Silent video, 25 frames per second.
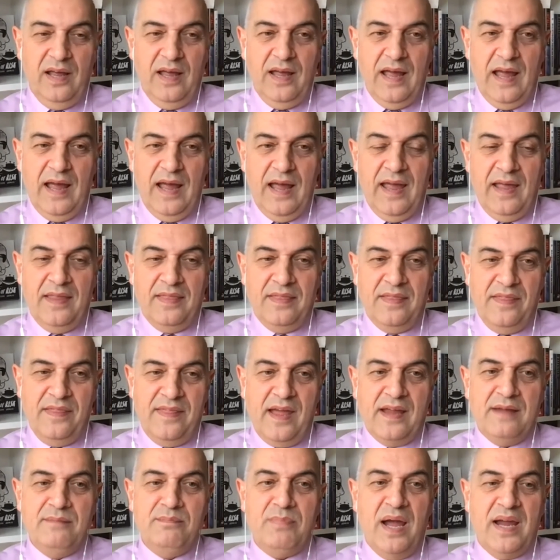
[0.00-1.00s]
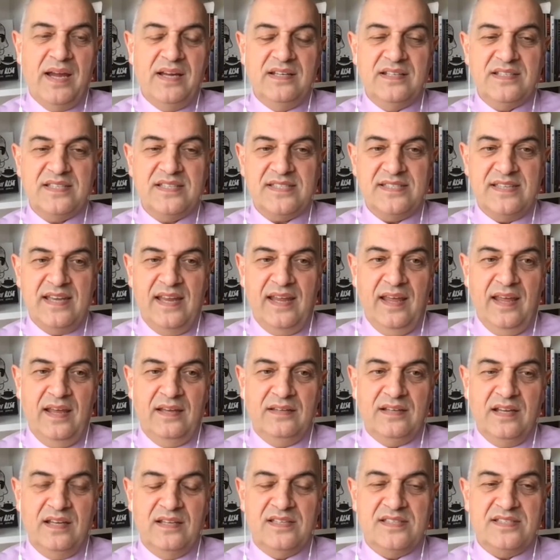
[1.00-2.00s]
and they made a
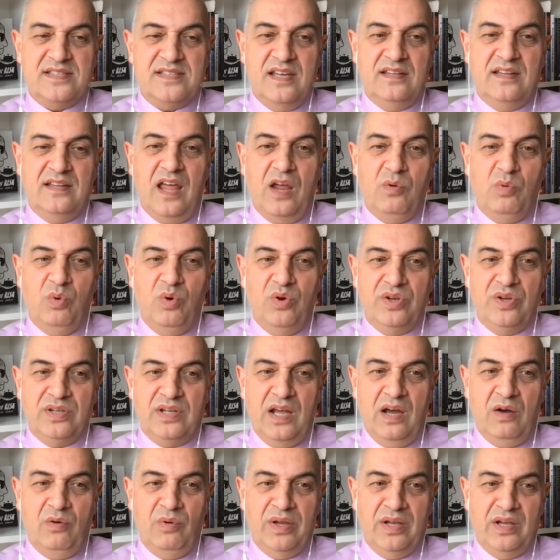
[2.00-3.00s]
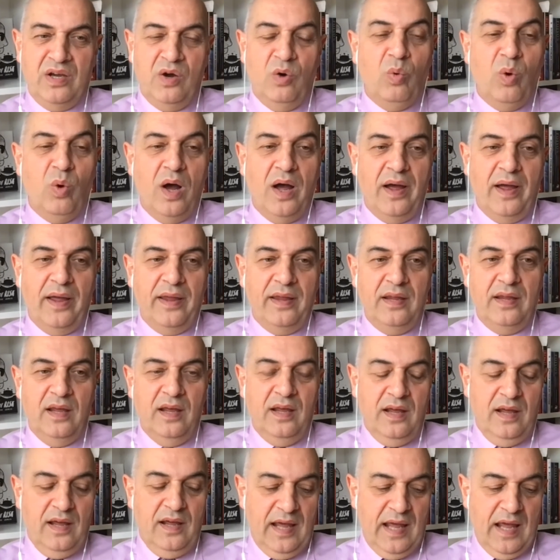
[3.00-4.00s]
stand and said they weren't going away.
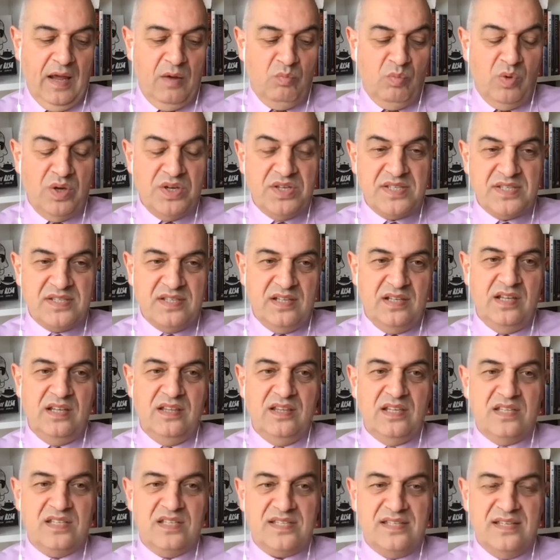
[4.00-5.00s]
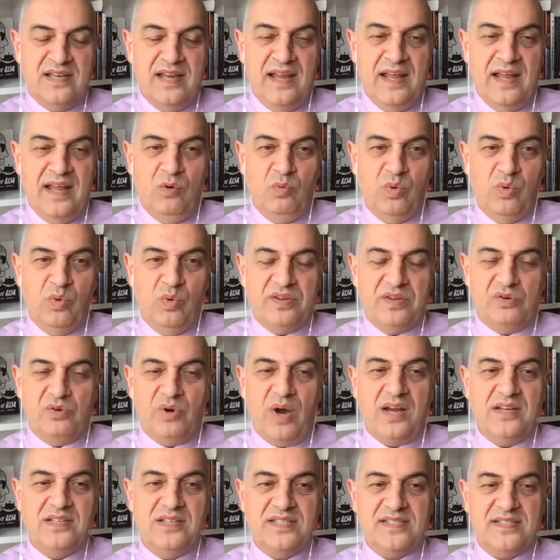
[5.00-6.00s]
And we see this now with
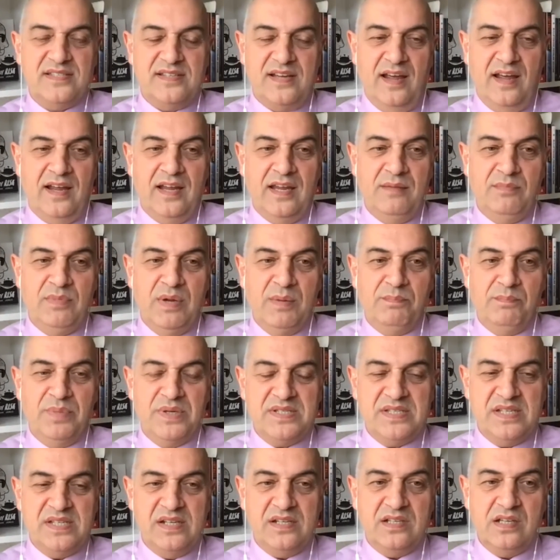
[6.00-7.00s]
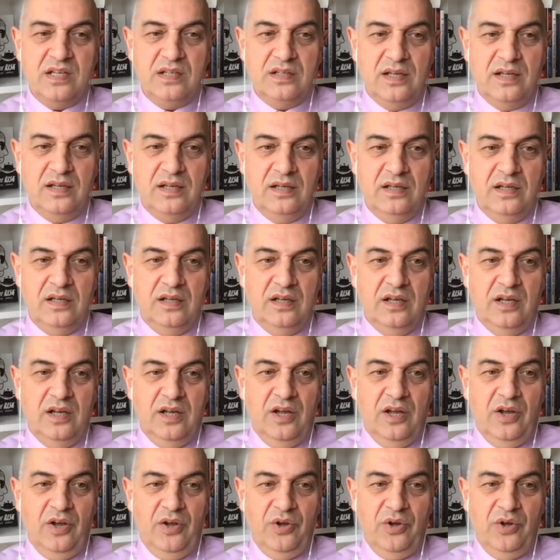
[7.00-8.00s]
Grace Tame in particular,
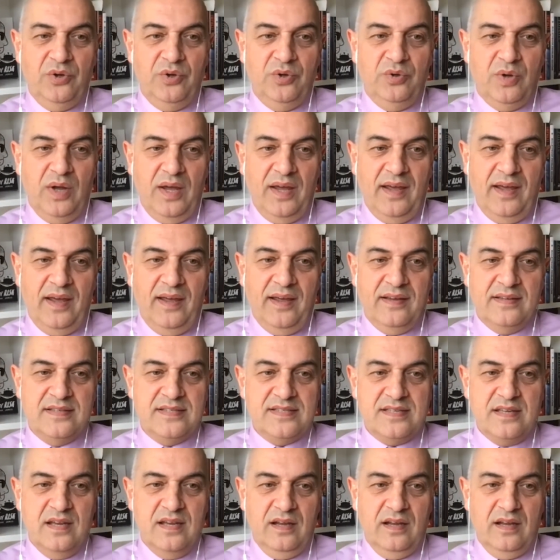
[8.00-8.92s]
who has